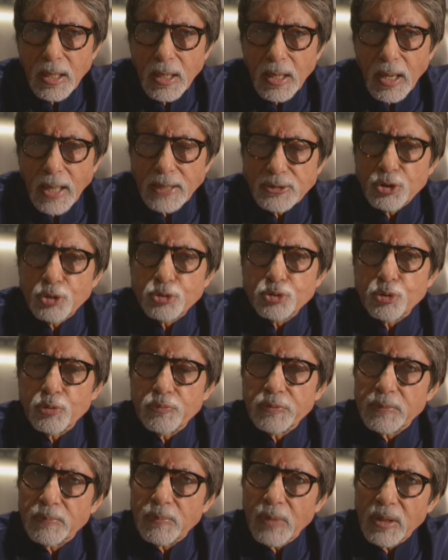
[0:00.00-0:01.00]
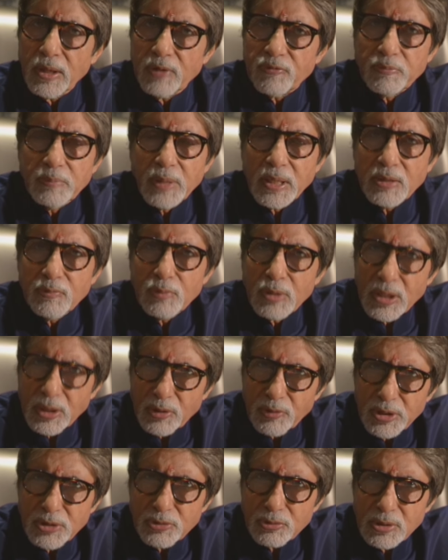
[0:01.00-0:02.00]
I don't know if many will
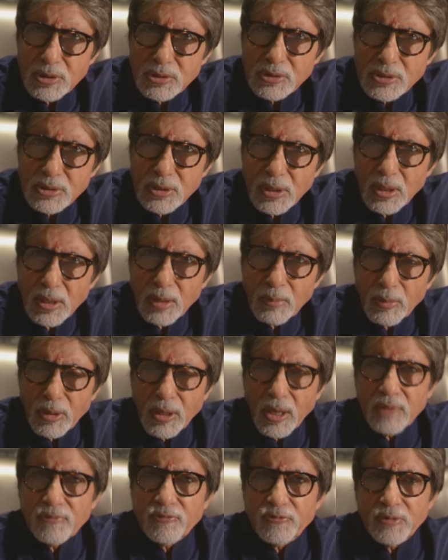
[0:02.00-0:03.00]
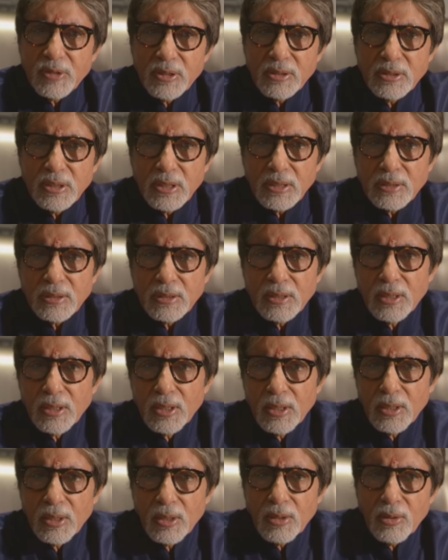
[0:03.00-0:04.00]
agree to this, but I feel that
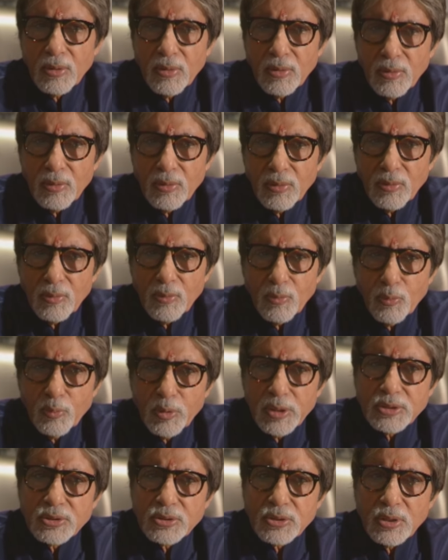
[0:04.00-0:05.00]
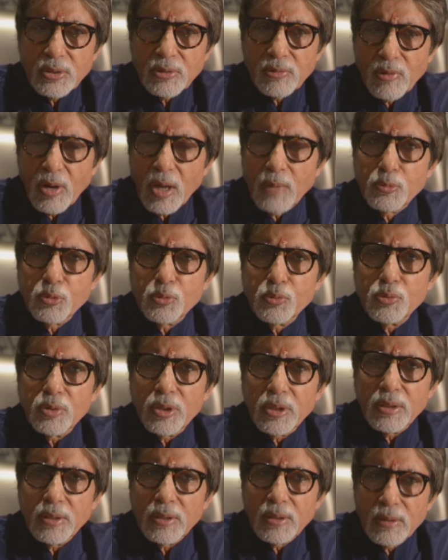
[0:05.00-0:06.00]
with Ramu
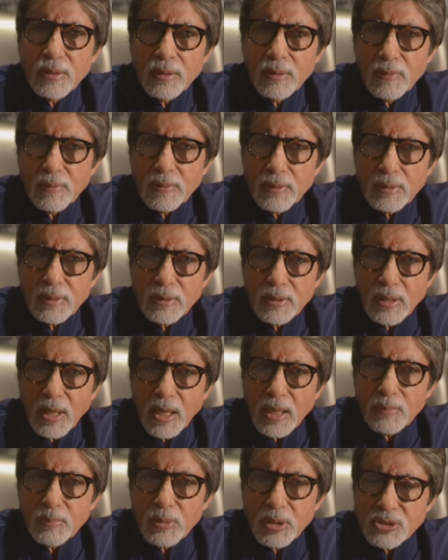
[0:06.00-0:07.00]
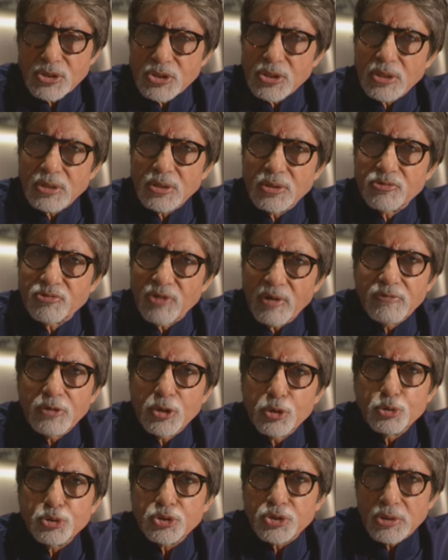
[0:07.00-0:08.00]
came a certain
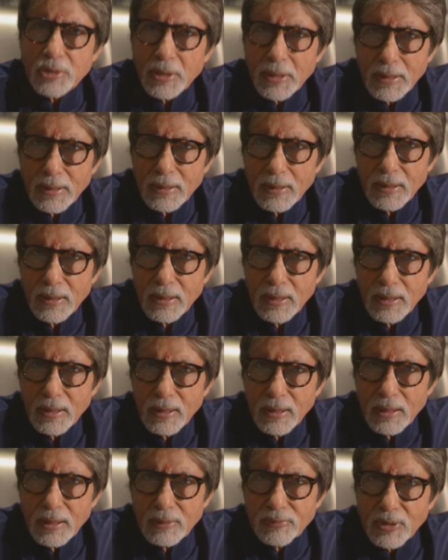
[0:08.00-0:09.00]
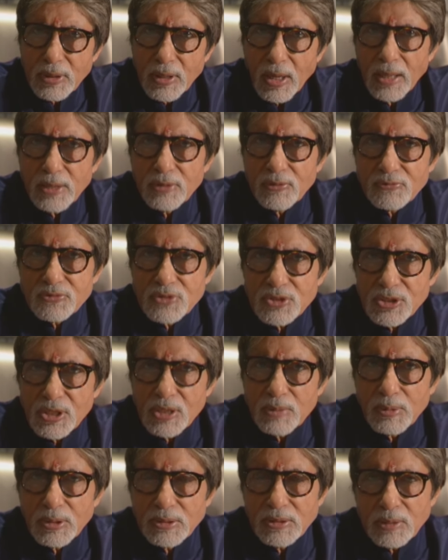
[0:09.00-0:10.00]
revolution in the kind of
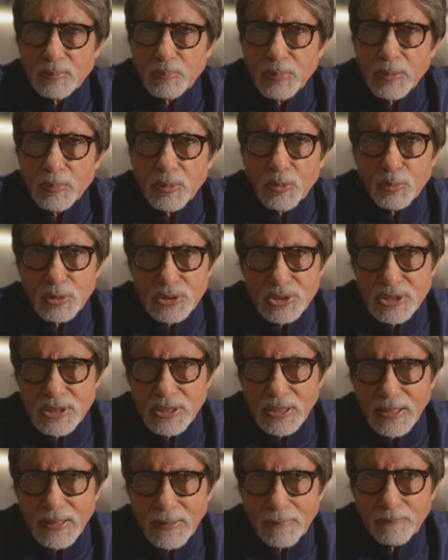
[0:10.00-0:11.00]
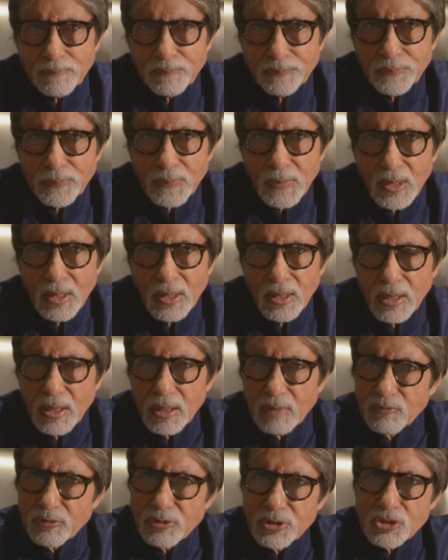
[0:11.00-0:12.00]
cinema that people were seeing.
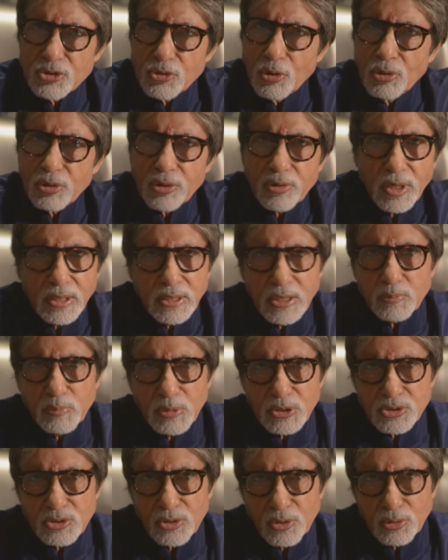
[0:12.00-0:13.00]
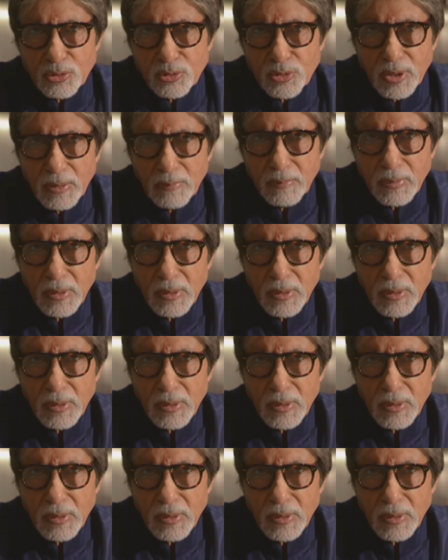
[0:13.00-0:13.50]
And for this, all credit must go to him.